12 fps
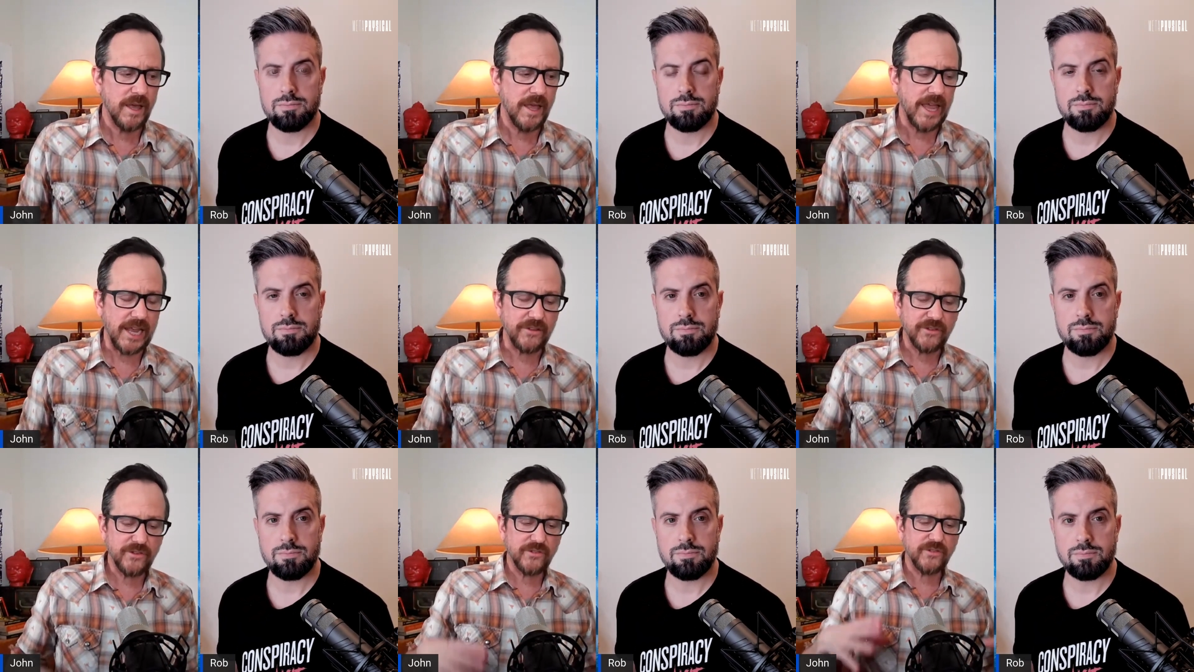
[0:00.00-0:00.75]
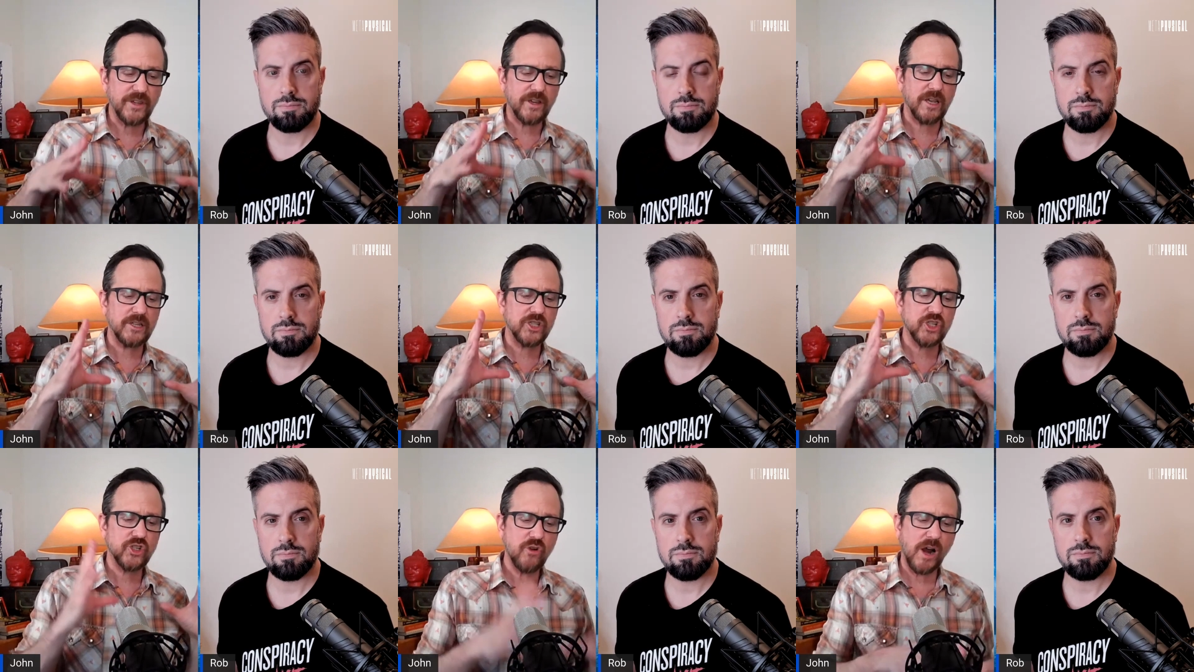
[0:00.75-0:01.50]
Speaker 1: It's the
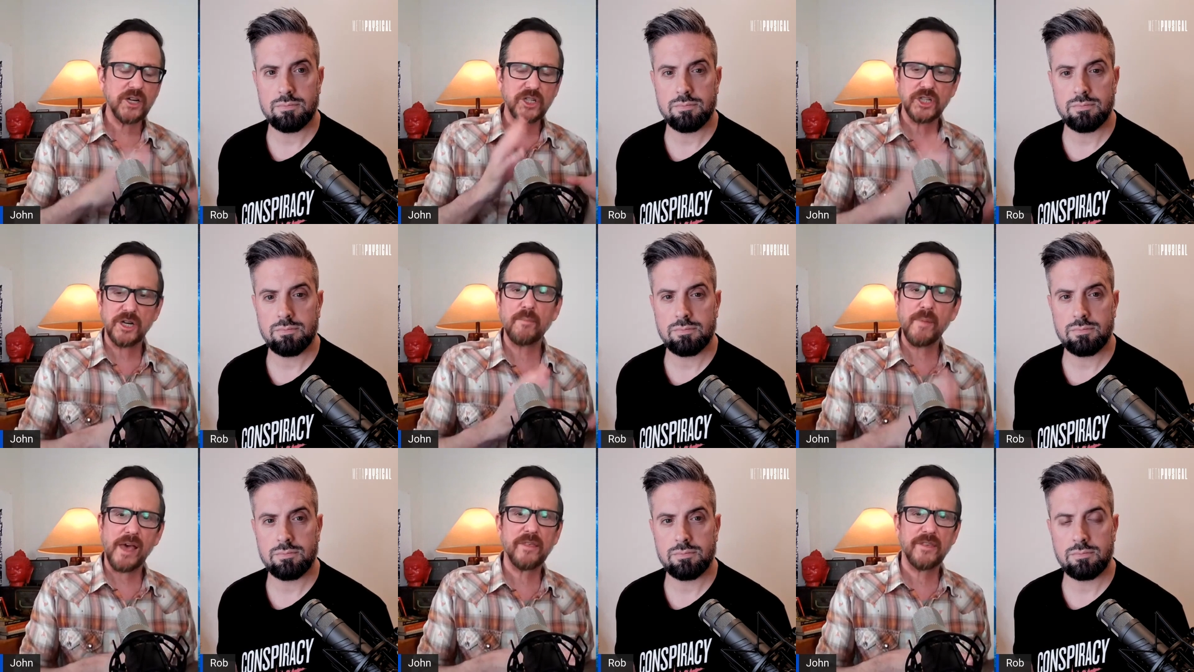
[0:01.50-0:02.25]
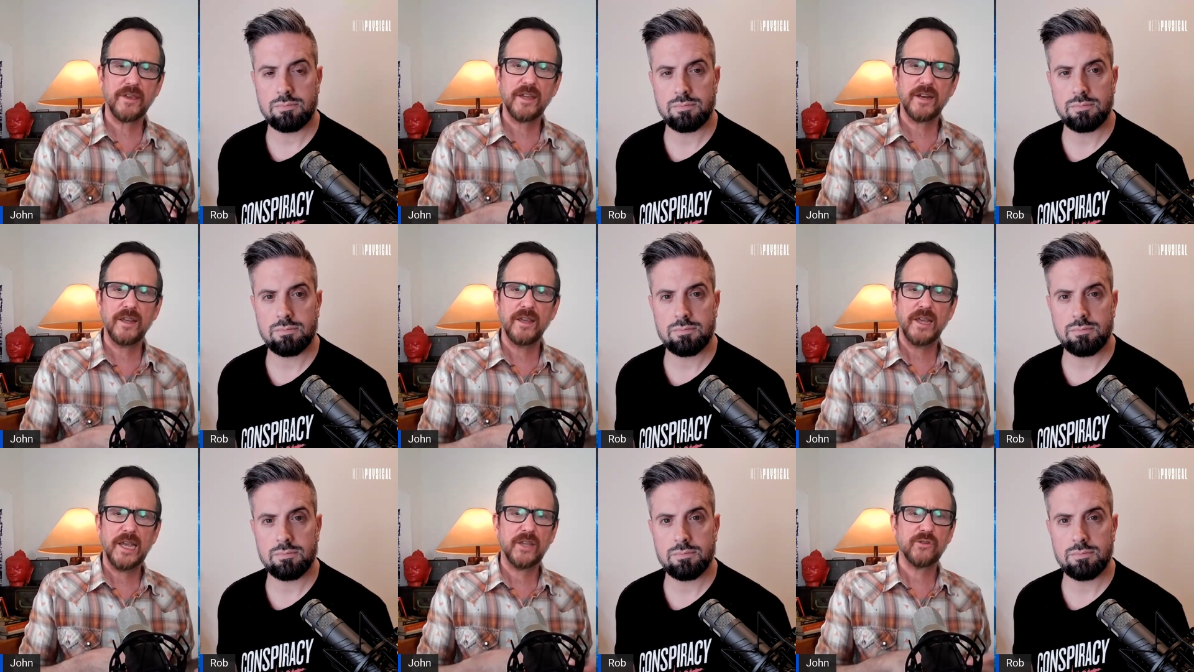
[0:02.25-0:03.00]
construction method
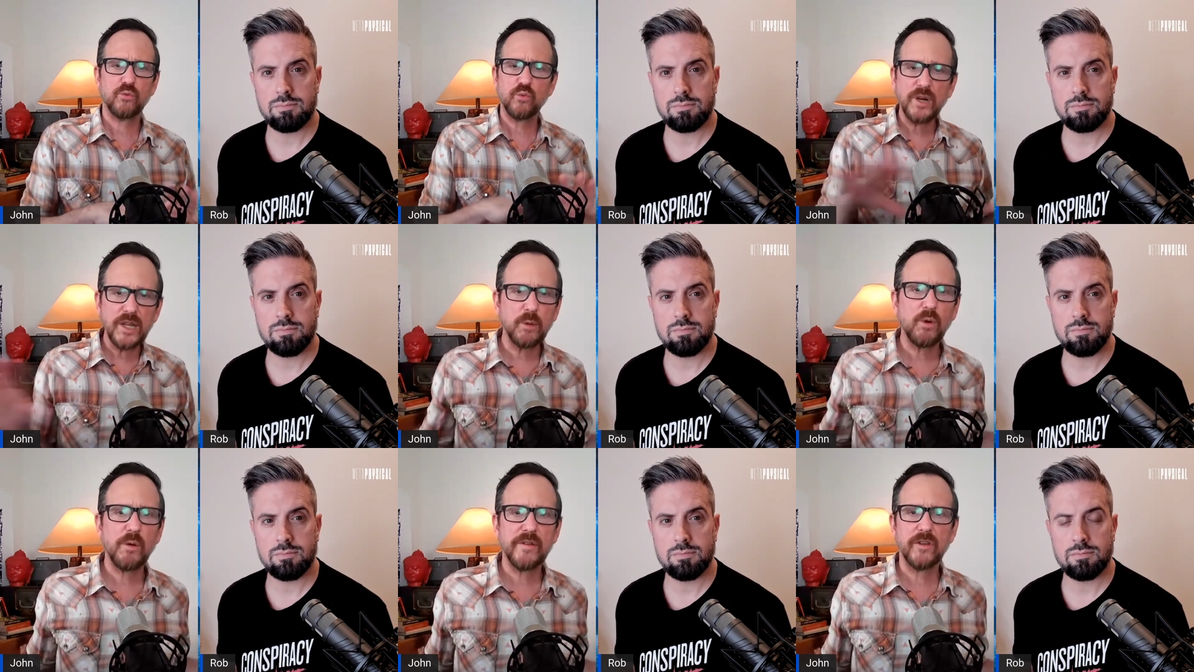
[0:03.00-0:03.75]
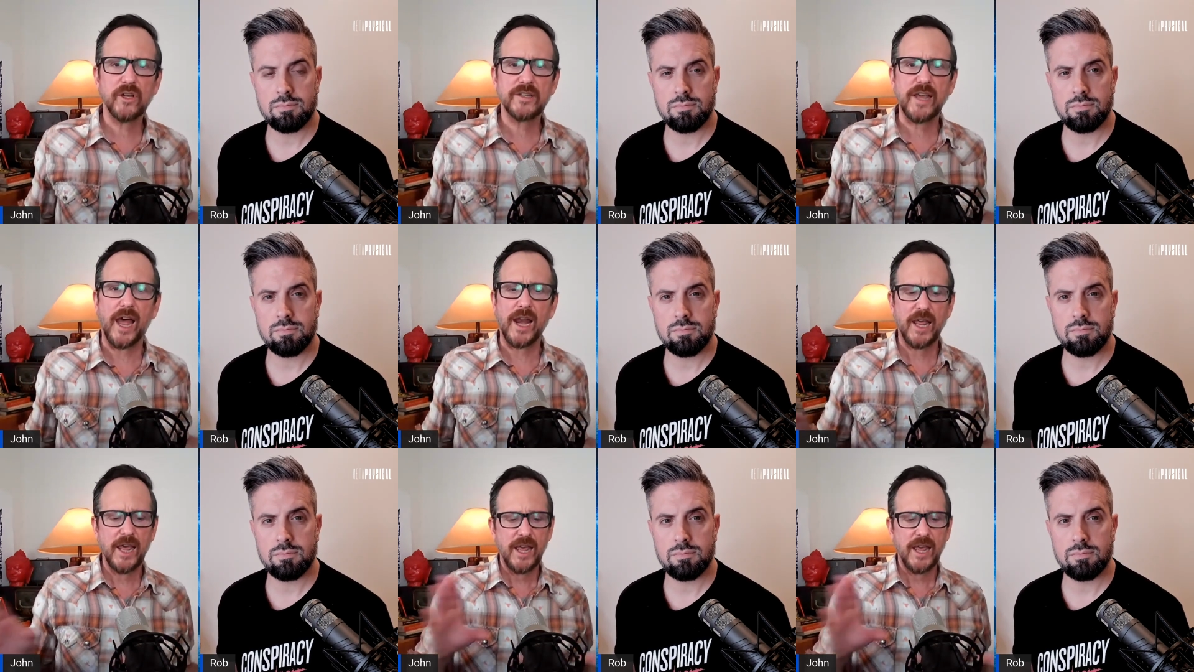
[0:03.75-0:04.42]
is really what we've looked at.